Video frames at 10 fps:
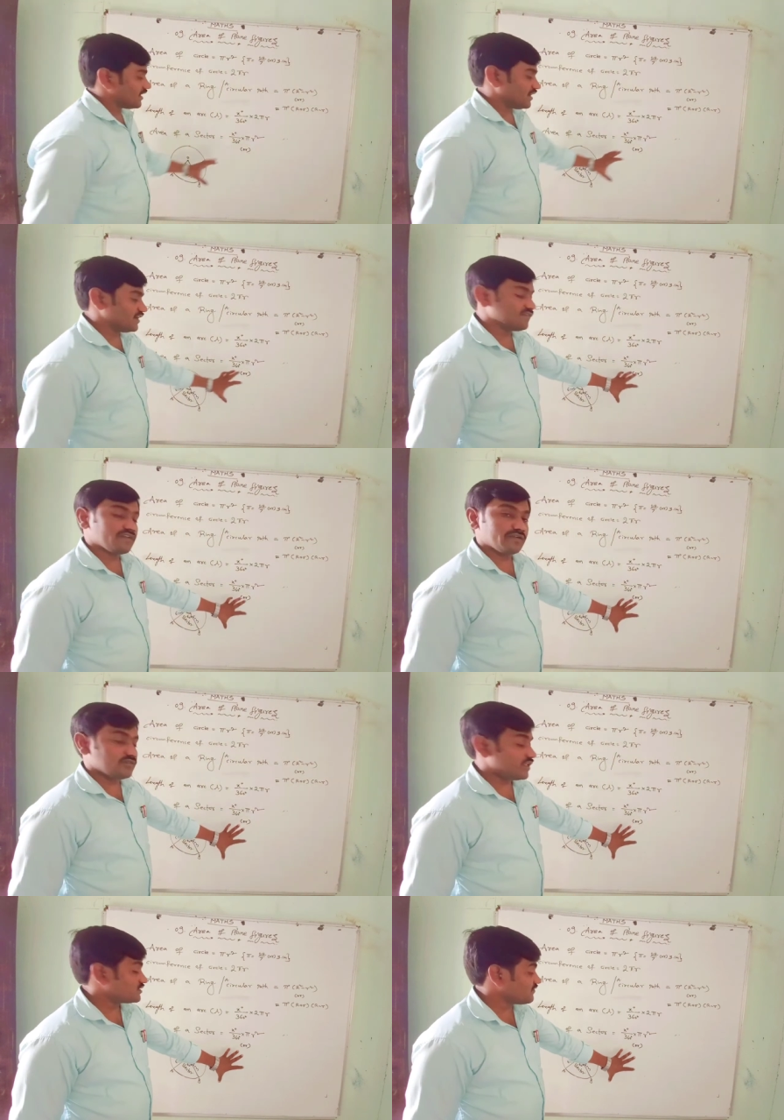in a
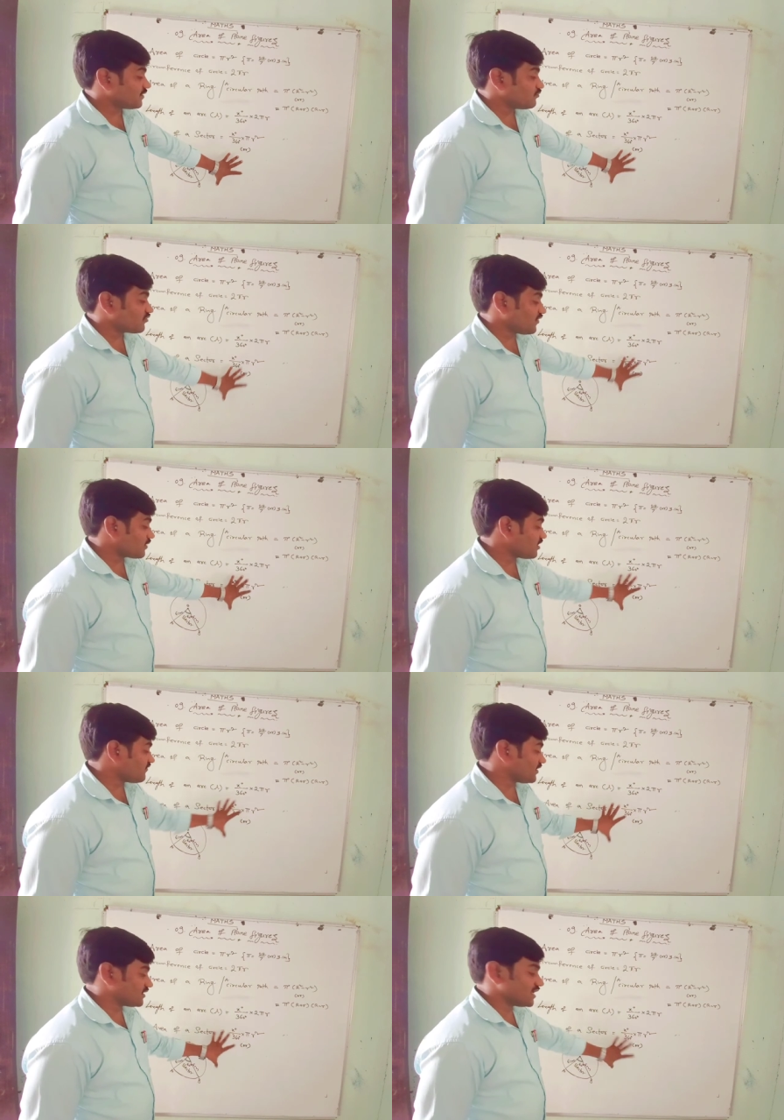different, there is a one more
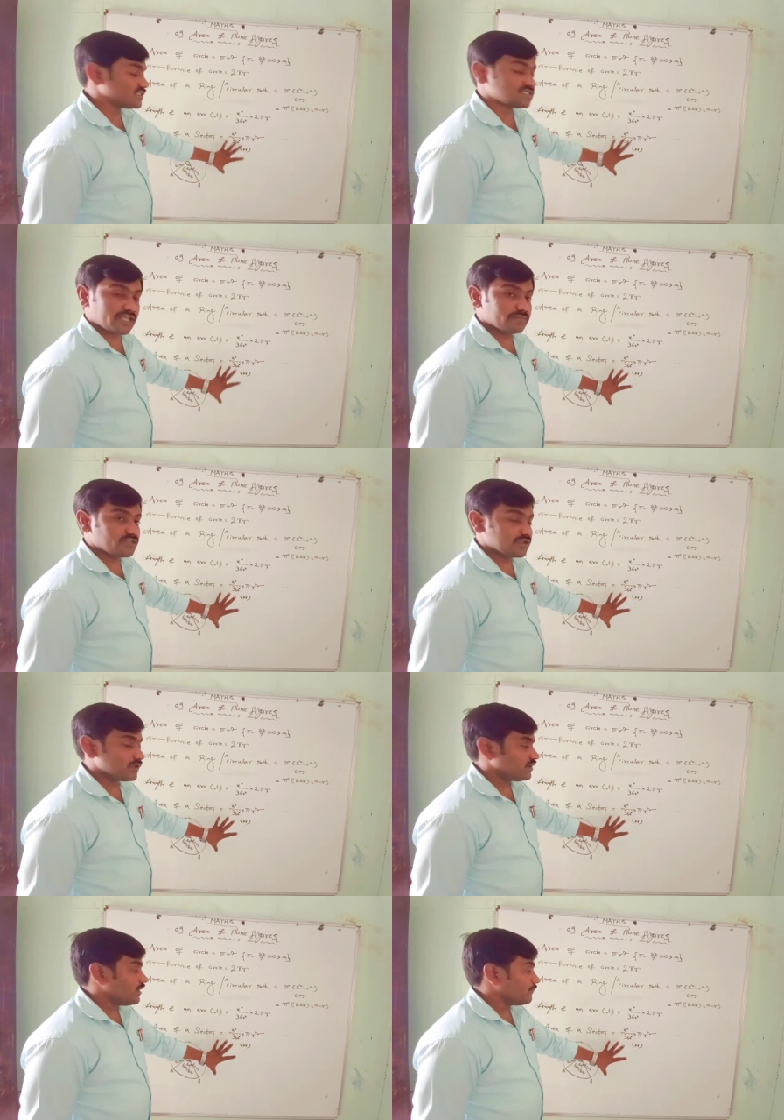formula for the same
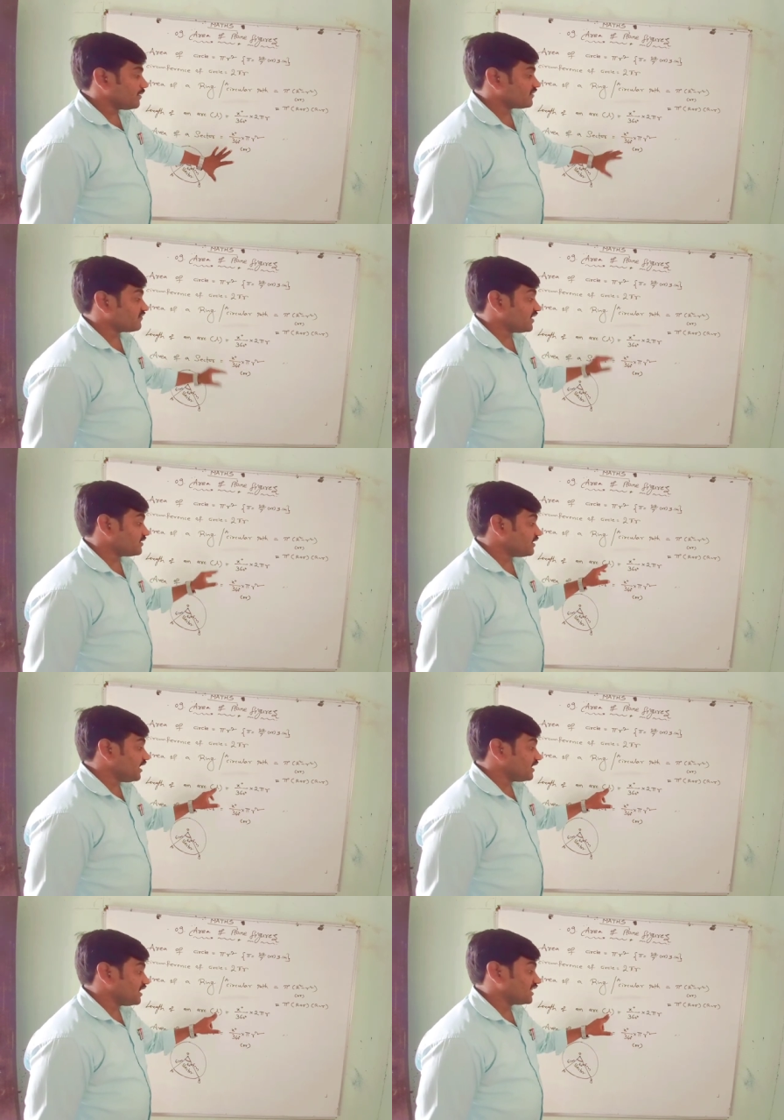thing, but
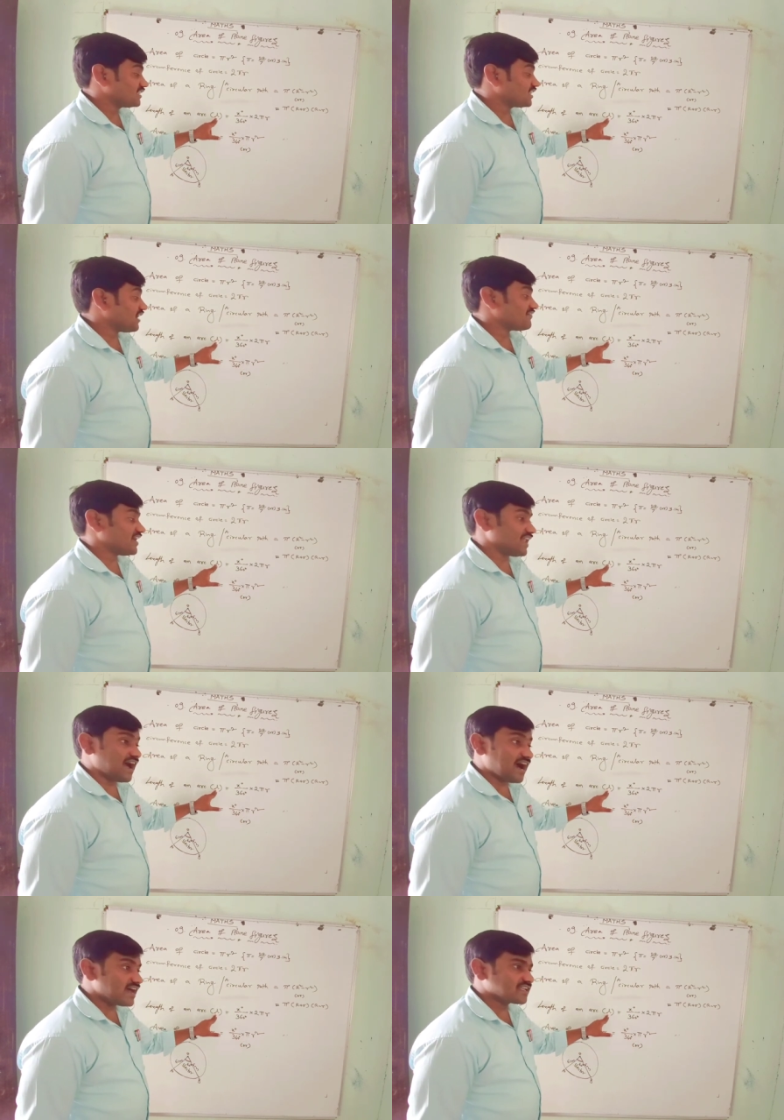when length of an
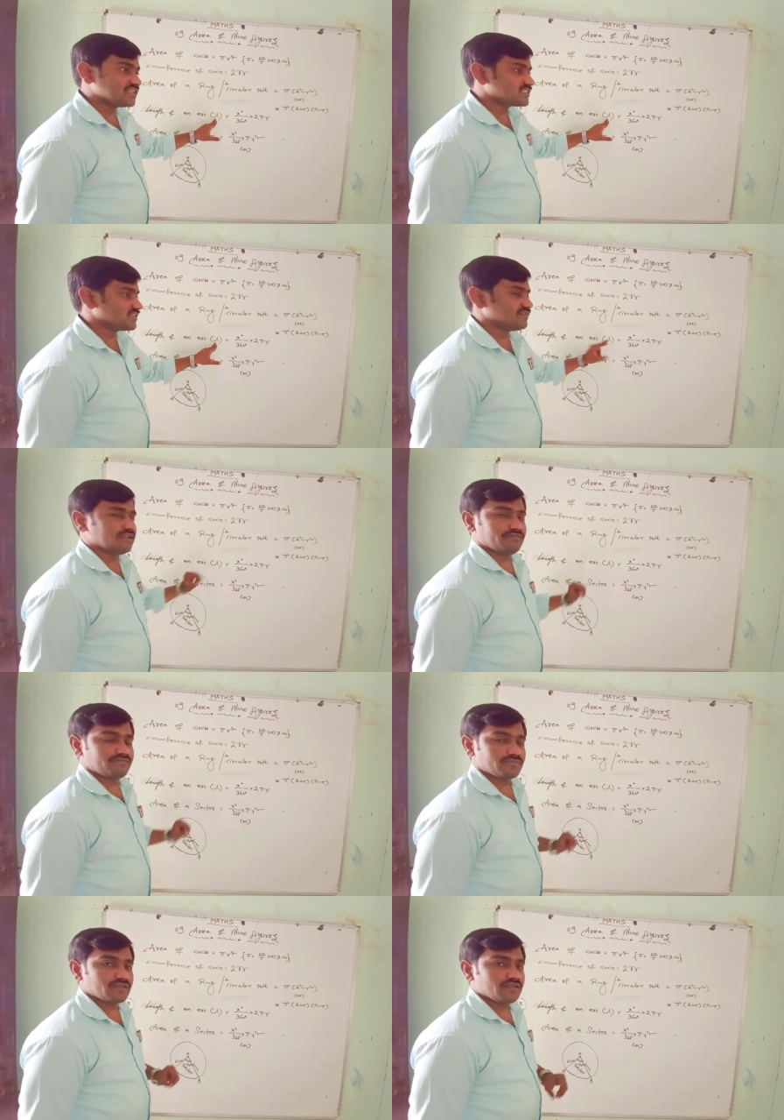arc is
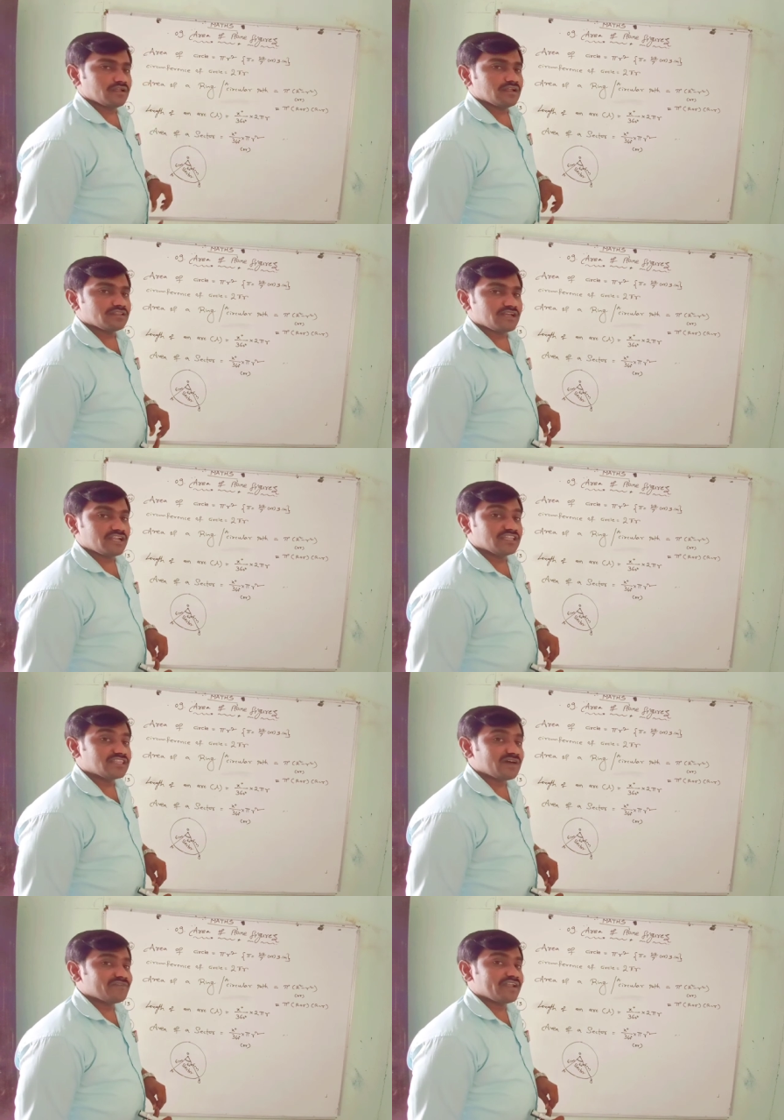given, the
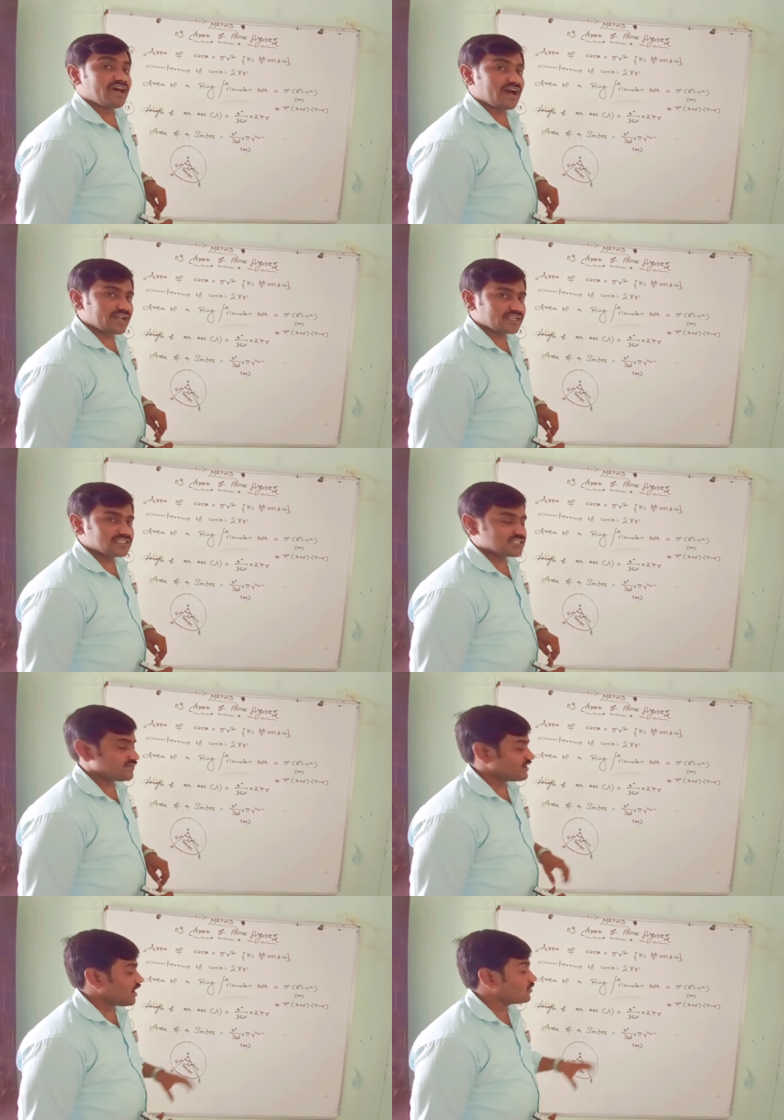length of an arc is
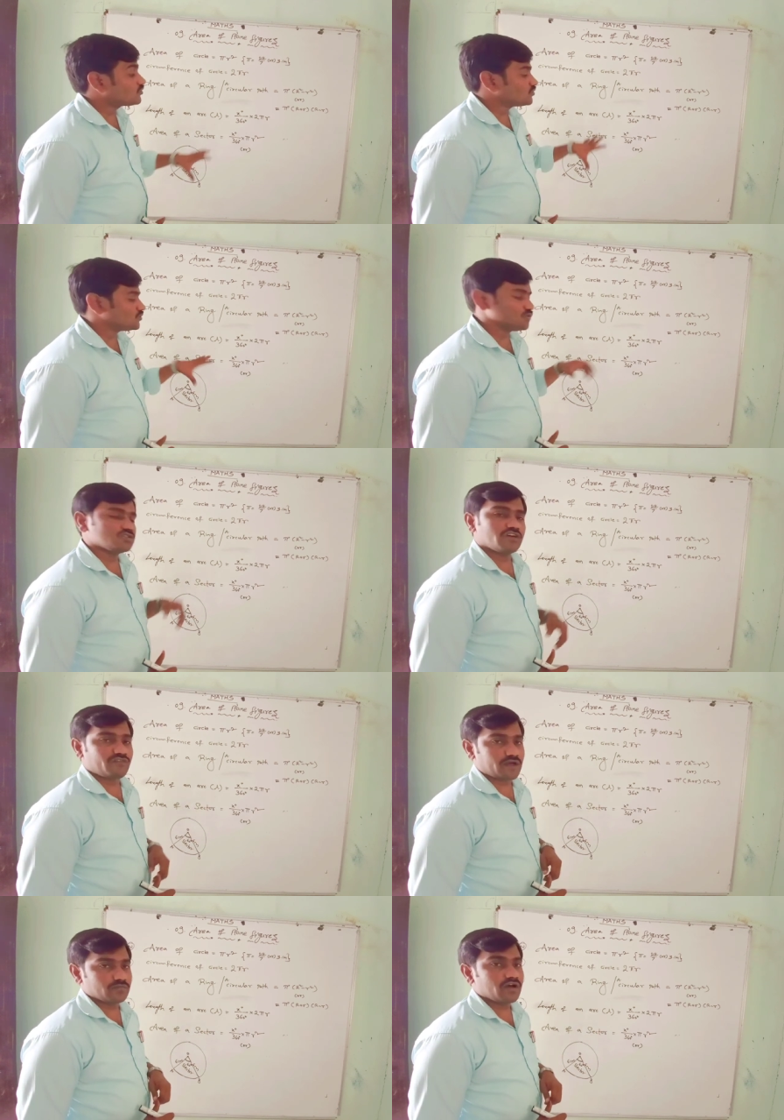given, how to use the
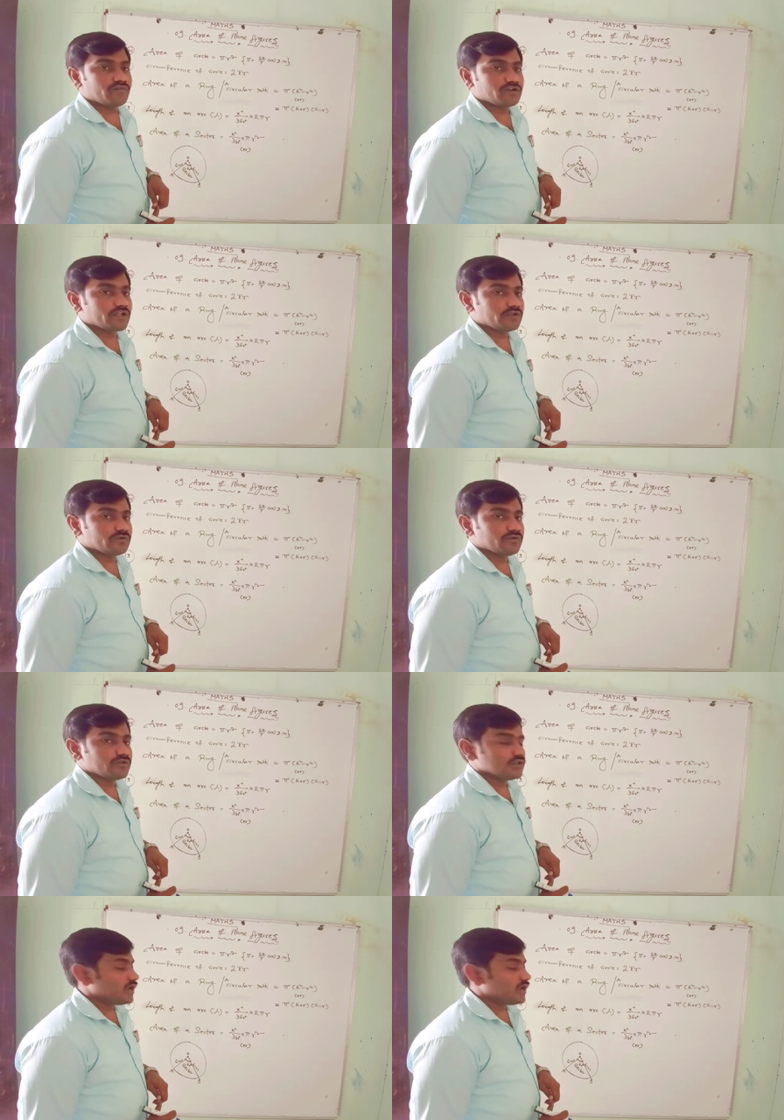formula will tell you.